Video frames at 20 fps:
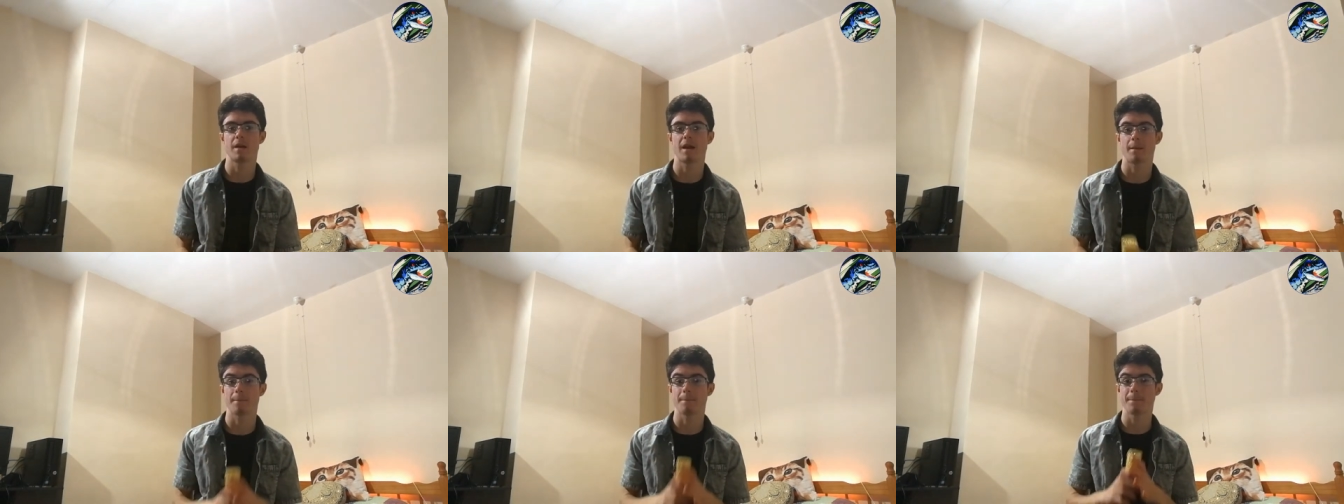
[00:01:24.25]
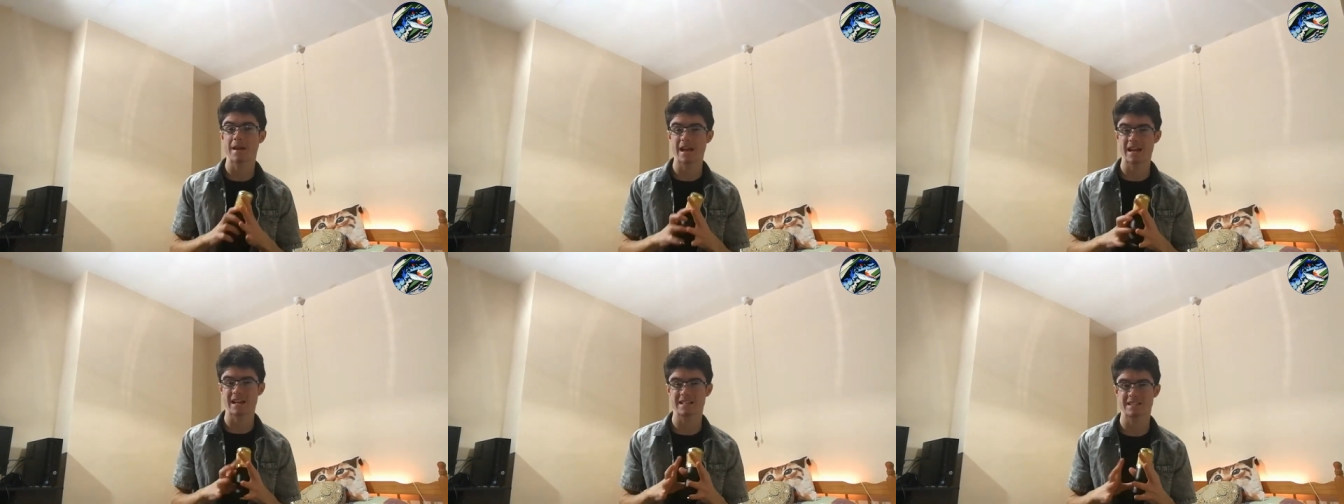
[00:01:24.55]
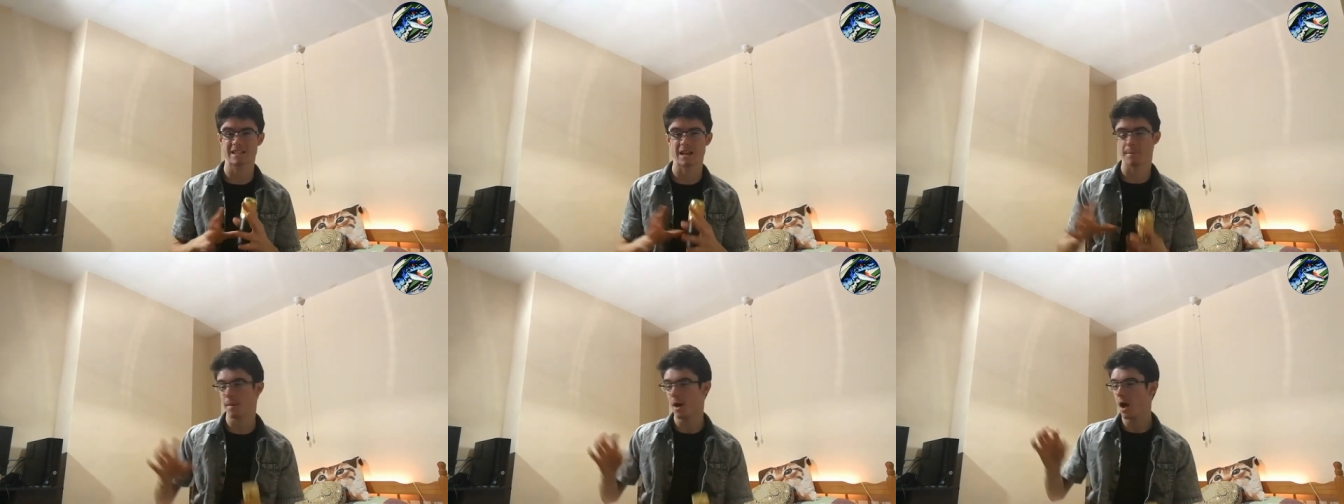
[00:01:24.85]
It
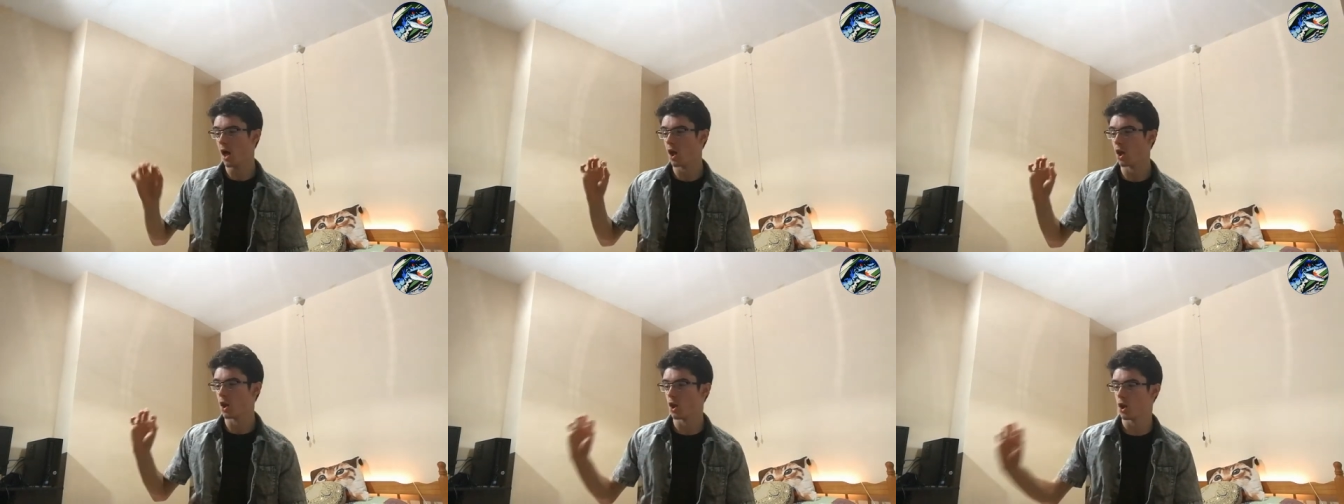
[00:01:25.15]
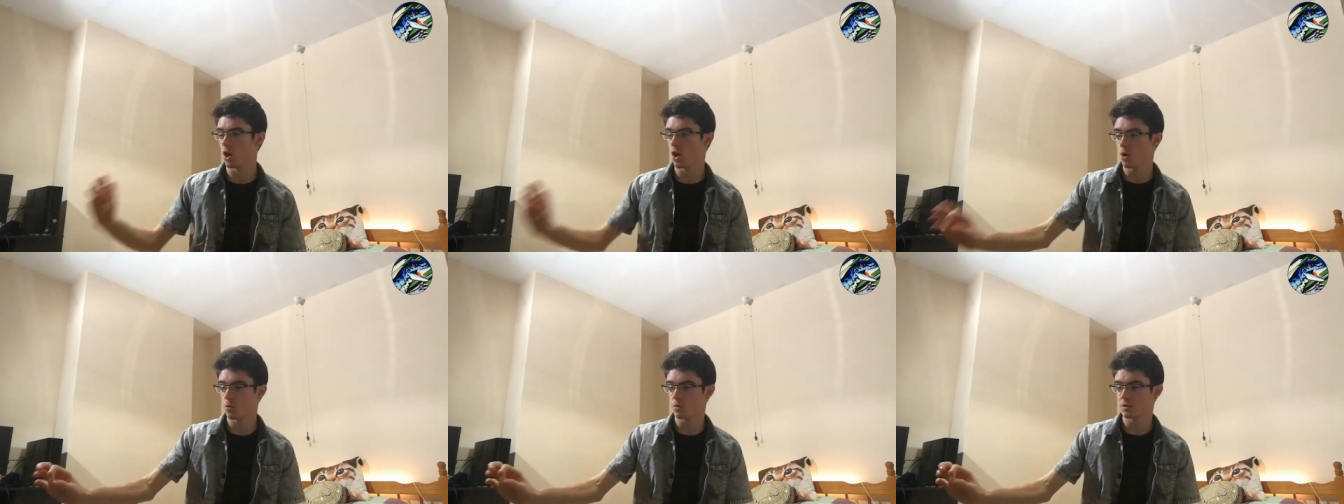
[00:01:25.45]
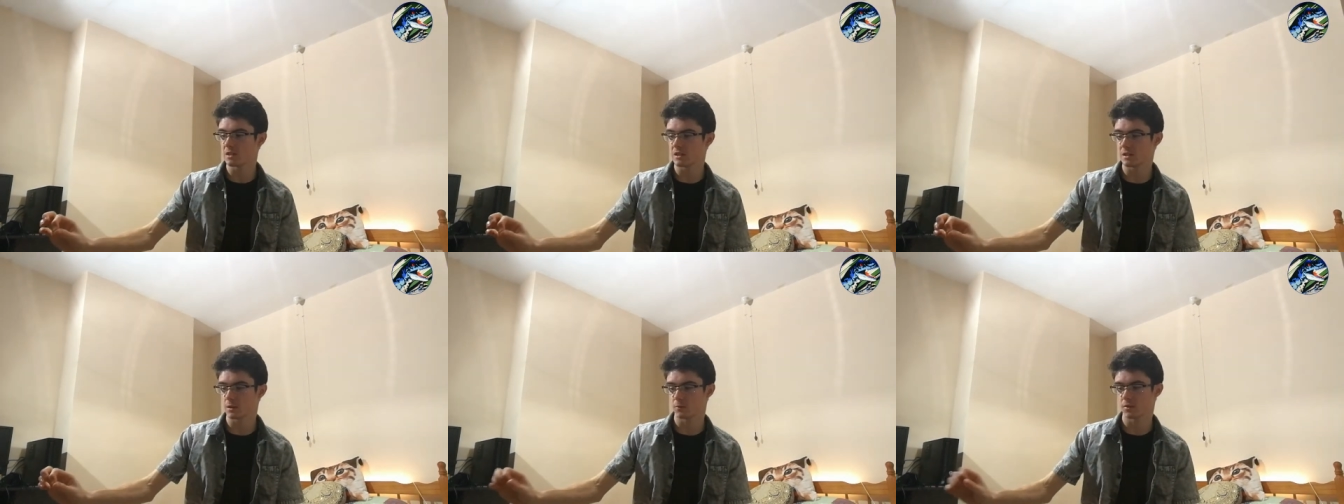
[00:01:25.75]
picks up
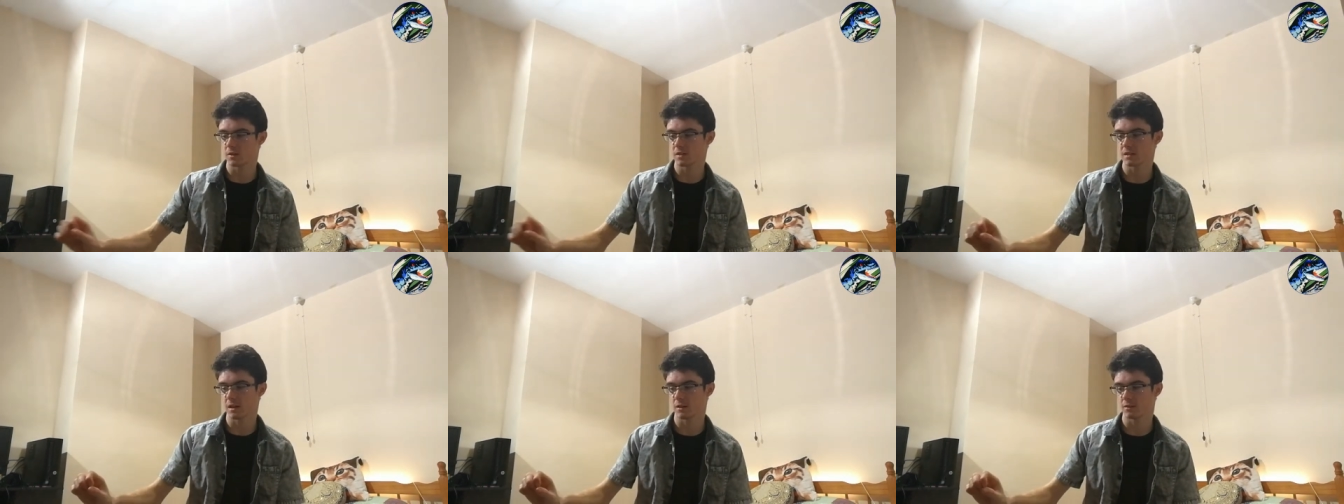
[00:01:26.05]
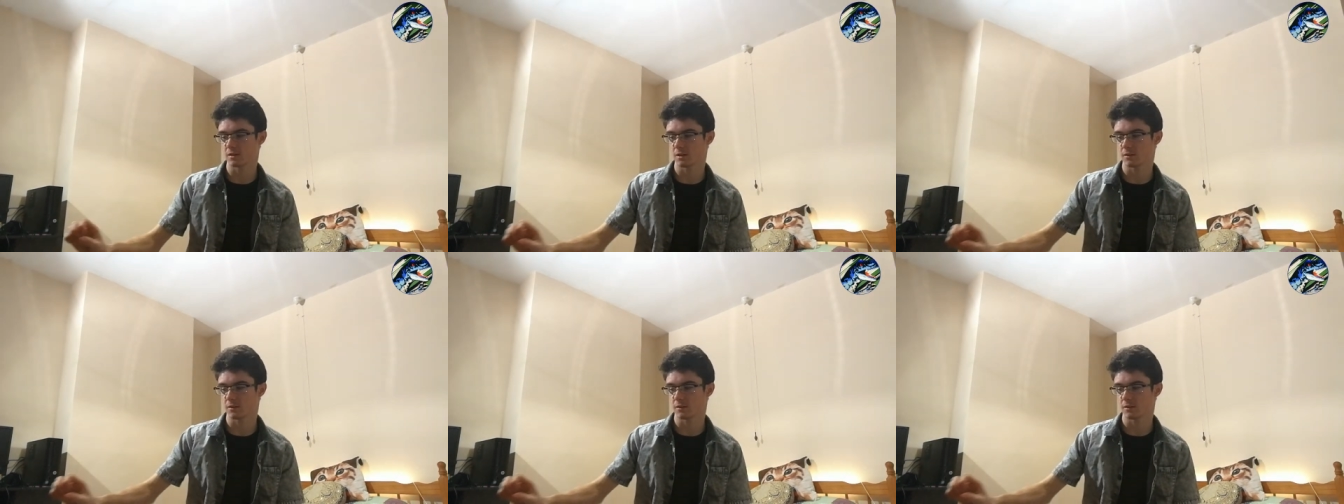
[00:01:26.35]
loads of different sounds.